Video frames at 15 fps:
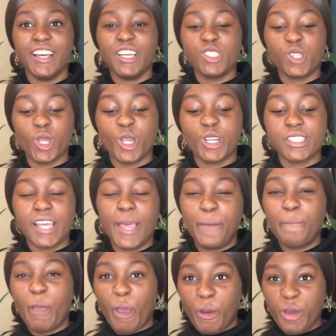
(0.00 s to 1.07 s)
so there's like
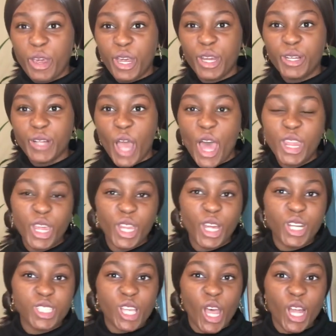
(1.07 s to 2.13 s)
married and then
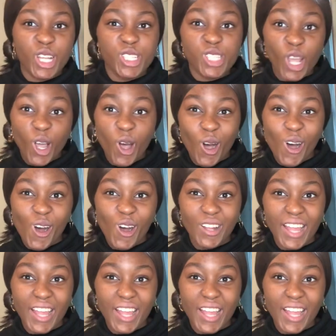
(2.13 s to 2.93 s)
there's like single,